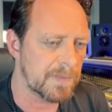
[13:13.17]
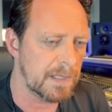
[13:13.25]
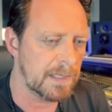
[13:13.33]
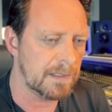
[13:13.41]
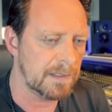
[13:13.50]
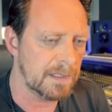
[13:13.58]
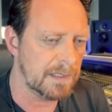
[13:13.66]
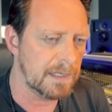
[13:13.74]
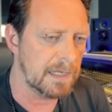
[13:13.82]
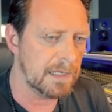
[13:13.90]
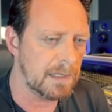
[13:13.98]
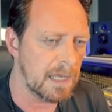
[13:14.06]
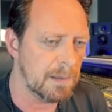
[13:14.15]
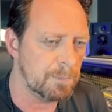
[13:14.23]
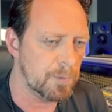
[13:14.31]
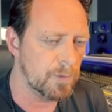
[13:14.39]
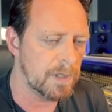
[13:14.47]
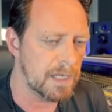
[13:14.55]
and then I
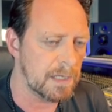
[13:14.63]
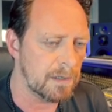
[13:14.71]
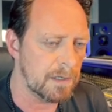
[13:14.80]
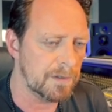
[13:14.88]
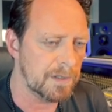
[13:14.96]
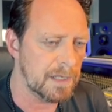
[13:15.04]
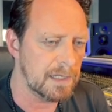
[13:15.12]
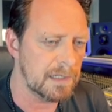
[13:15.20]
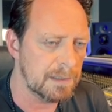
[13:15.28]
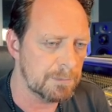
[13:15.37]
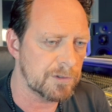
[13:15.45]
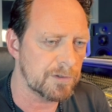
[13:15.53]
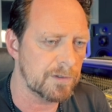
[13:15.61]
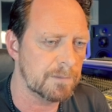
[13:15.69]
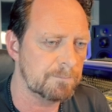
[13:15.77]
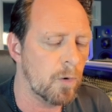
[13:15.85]
put on a limiter